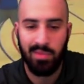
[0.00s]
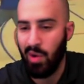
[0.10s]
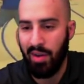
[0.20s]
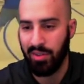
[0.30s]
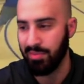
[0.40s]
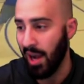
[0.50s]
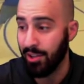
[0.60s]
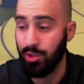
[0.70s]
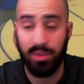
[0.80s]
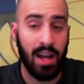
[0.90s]
whatever.
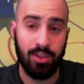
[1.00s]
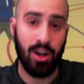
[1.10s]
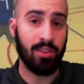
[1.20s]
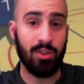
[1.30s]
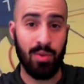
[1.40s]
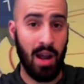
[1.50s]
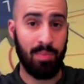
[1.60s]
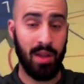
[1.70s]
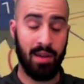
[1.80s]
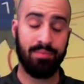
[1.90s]
I shoot that shot too when I
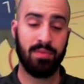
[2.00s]
play.